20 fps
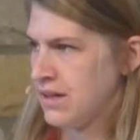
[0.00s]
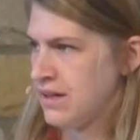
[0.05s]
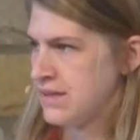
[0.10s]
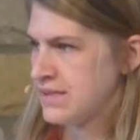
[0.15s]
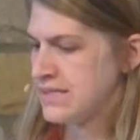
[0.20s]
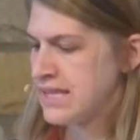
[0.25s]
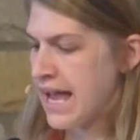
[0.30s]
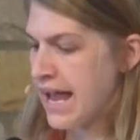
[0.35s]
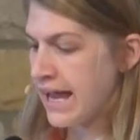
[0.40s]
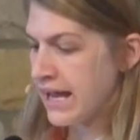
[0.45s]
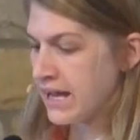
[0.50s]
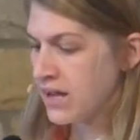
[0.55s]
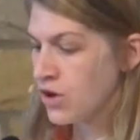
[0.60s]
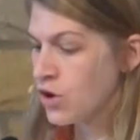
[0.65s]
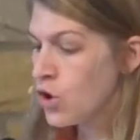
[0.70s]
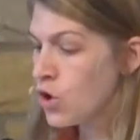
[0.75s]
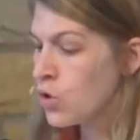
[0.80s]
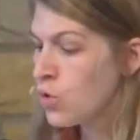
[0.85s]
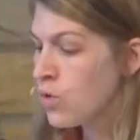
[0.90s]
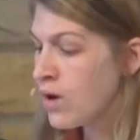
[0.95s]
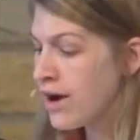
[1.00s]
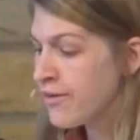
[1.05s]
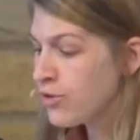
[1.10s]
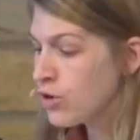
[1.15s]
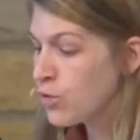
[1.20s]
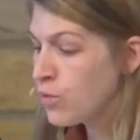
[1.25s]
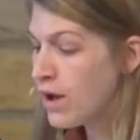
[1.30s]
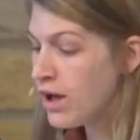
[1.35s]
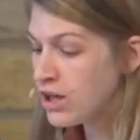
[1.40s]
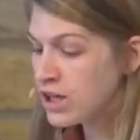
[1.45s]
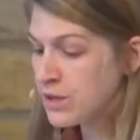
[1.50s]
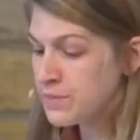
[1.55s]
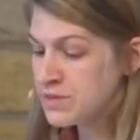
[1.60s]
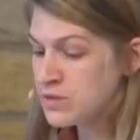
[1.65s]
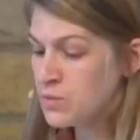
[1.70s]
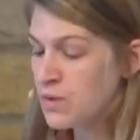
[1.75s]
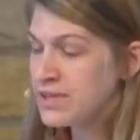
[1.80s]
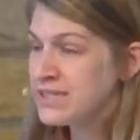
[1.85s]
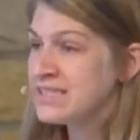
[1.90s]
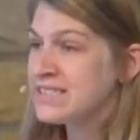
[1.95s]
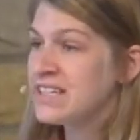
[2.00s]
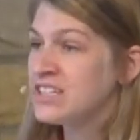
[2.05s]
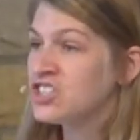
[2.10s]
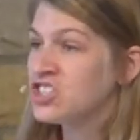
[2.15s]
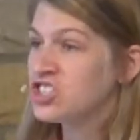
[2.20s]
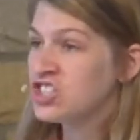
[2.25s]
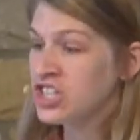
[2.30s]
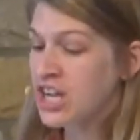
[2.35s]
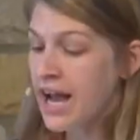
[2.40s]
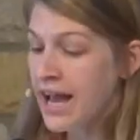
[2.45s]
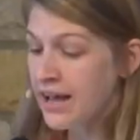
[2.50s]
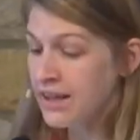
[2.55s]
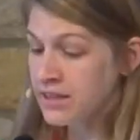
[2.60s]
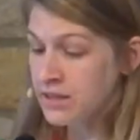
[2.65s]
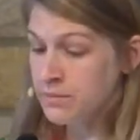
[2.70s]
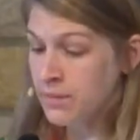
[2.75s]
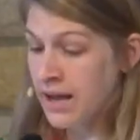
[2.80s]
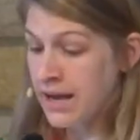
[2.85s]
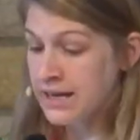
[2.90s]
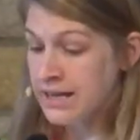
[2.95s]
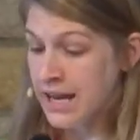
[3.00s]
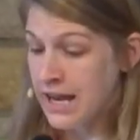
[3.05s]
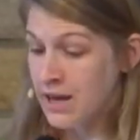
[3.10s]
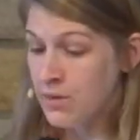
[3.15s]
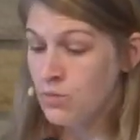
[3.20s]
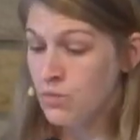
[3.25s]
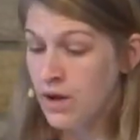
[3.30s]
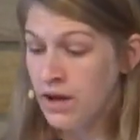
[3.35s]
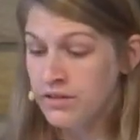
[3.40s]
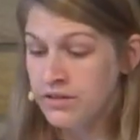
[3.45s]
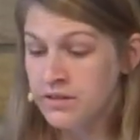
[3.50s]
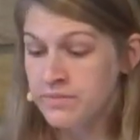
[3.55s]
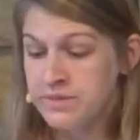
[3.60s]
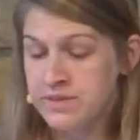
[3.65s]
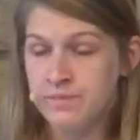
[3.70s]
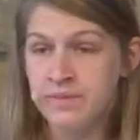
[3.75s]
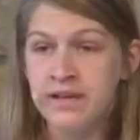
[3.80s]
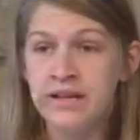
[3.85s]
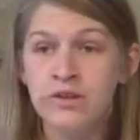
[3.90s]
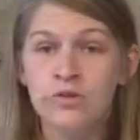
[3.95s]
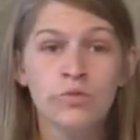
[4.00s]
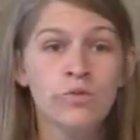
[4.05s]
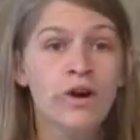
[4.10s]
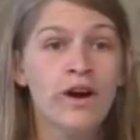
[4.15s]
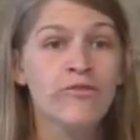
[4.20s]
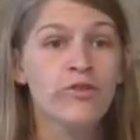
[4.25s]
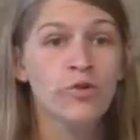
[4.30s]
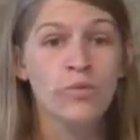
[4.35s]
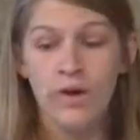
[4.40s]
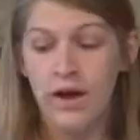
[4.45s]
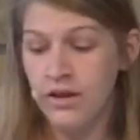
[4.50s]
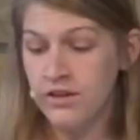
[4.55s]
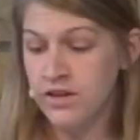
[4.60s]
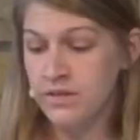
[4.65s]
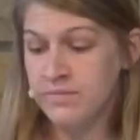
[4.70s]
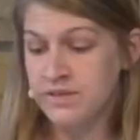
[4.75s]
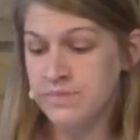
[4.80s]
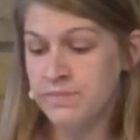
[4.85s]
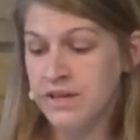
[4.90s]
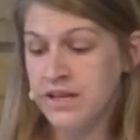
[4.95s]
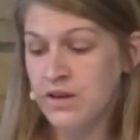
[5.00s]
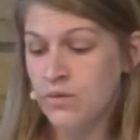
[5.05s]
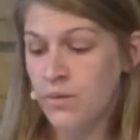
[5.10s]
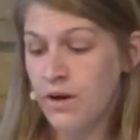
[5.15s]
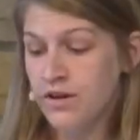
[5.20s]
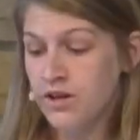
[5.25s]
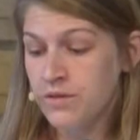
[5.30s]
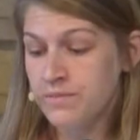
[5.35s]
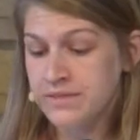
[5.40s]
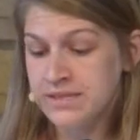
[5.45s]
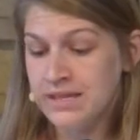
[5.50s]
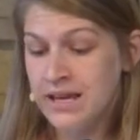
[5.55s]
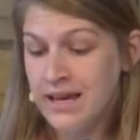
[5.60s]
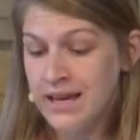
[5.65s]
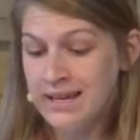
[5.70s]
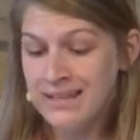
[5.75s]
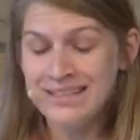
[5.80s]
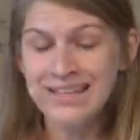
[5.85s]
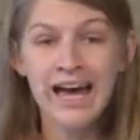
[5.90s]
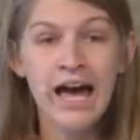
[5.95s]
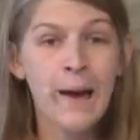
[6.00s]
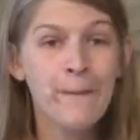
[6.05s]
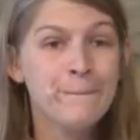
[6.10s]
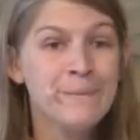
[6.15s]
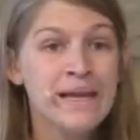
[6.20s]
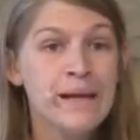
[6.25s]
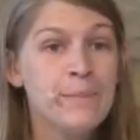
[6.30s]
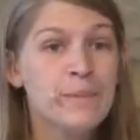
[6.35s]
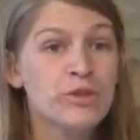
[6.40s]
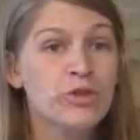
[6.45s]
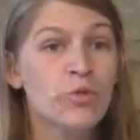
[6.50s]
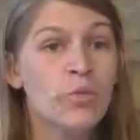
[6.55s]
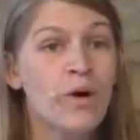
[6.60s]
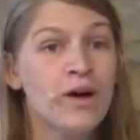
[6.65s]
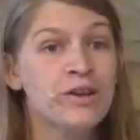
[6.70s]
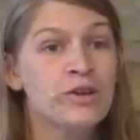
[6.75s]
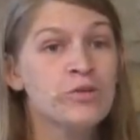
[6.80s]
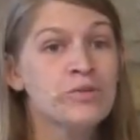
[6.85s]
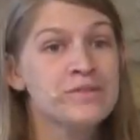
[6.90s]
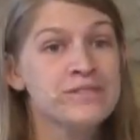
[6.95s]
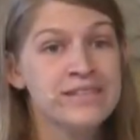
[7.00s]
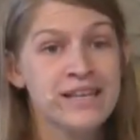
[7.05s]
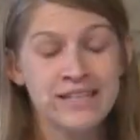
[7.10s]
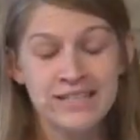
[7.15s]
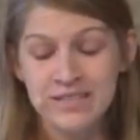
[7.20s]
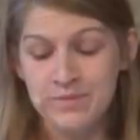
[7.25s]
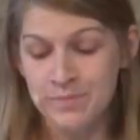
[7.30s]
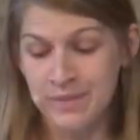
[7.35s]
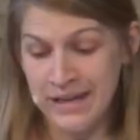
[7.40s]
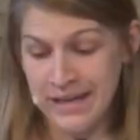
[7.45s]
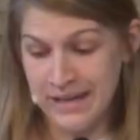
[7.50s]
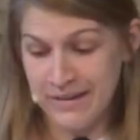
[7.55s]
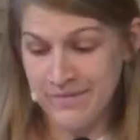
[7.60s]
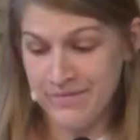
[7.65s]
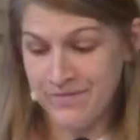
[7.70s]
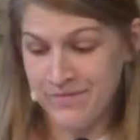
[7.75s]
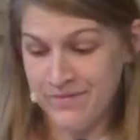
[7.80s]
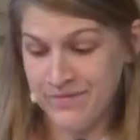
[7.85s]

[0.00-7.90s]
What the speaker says: Saying, whoever welcomes one such child in my name welcomes me, and whoever welcomes me welcomes not me, but the one who sent me.